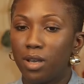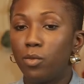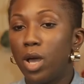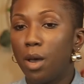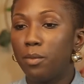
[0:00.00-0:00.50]

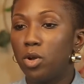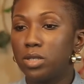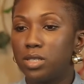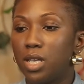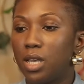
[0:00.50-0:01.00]
now, I'm
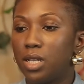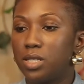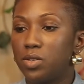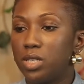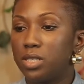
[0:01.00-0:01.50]
not saying
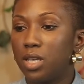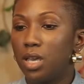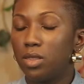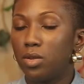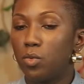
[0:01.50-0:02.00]
necessarily
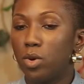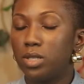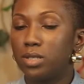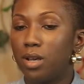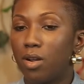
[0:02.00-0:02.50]
saying the
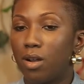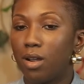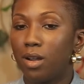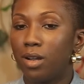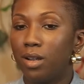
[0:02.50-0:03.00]
ones that
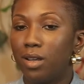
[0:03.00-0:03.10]
are,